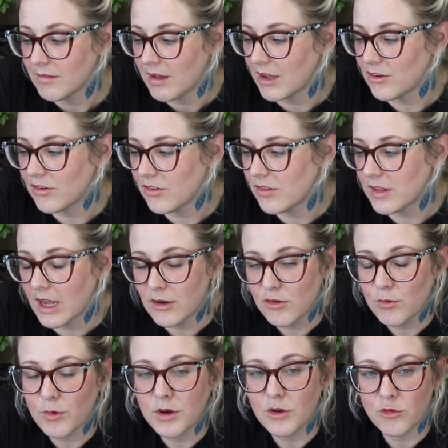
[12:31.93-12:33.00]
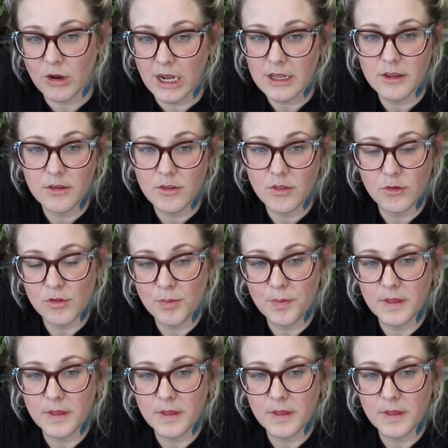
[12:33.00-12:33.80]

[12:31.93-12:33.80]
I just I just wasn't attracted to those